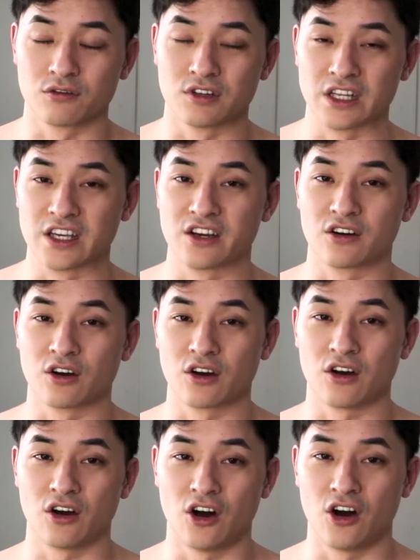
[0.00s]
really care
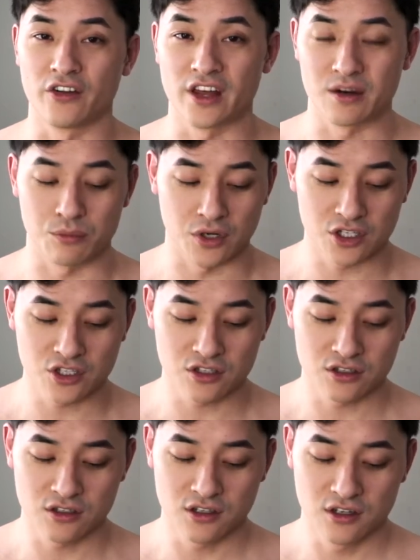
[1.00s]
all that
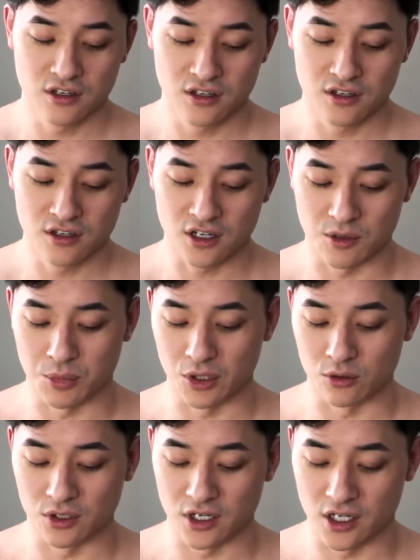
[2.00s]
much
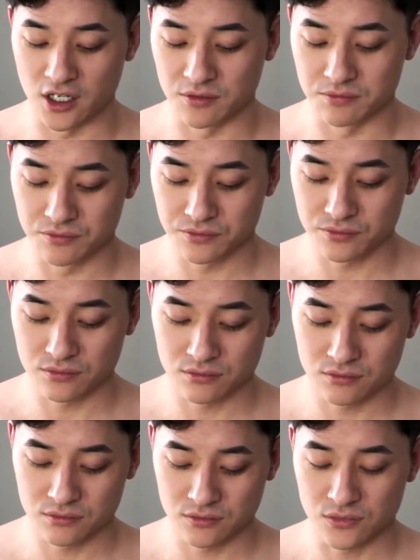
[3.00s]
about
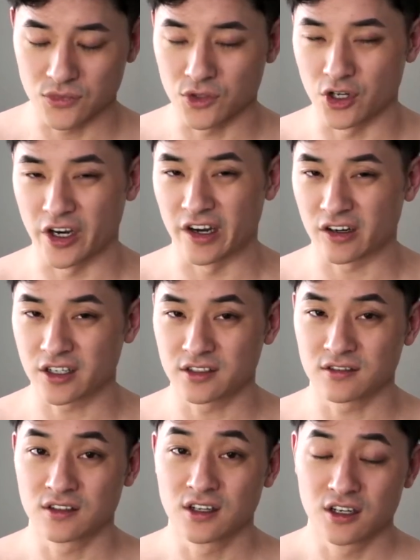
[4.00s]
your
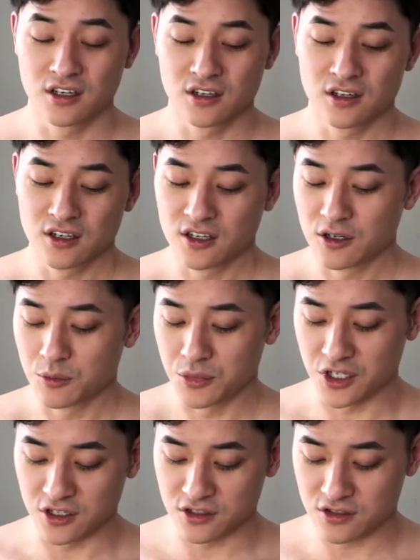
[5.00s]
haircut.
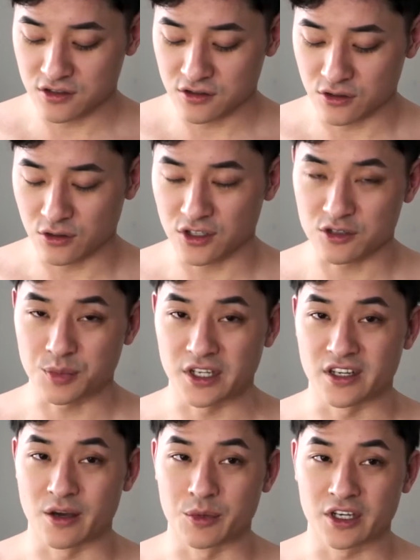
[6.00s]
Because during this
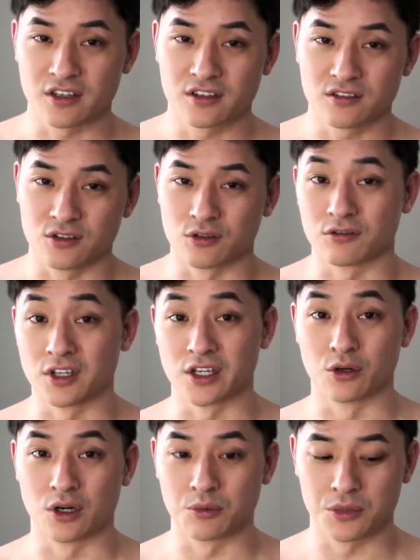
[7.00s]
pandemic, you don't really
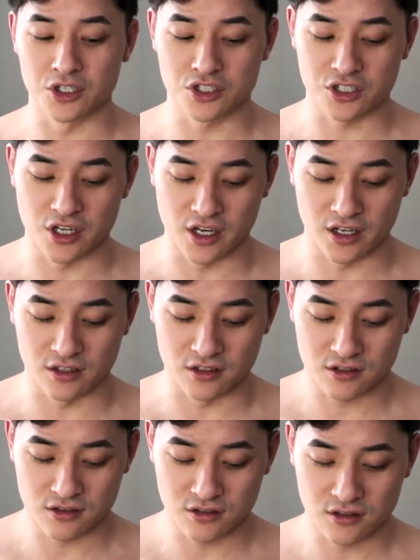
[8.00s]
go out much, and
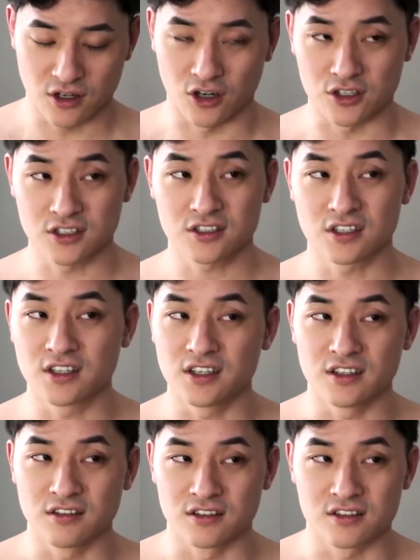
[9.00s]

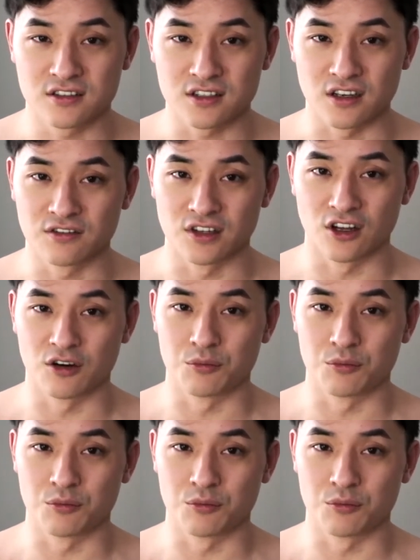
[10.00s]
honestly, it saved a lot